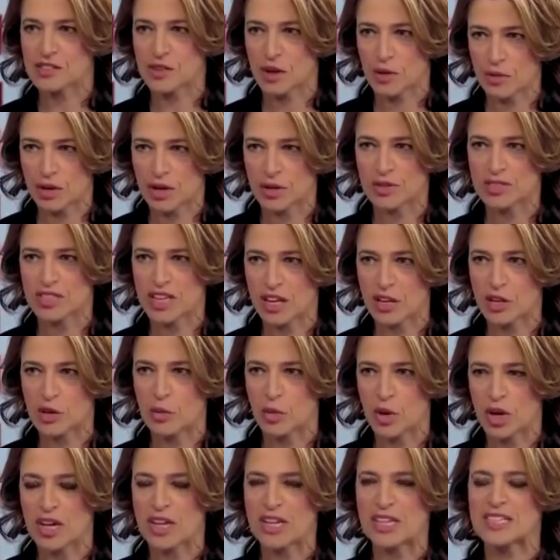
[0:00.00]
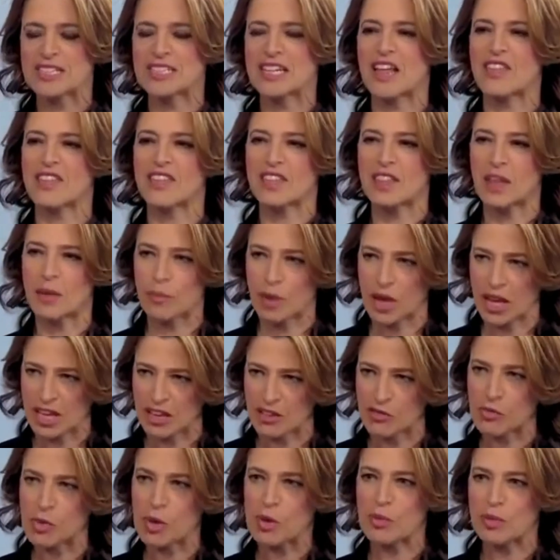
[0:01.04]
And so I want to tell you what it is, and I think that
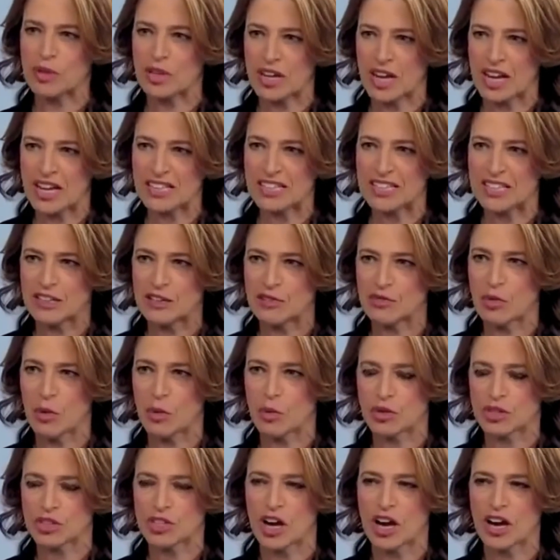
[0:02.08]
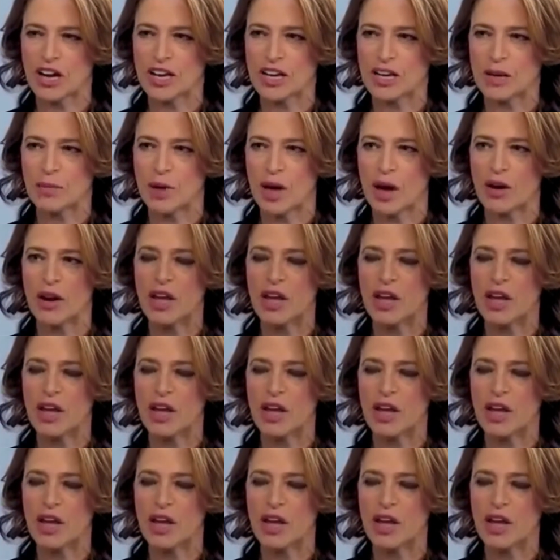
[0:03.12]
might give people an idea of what we're talking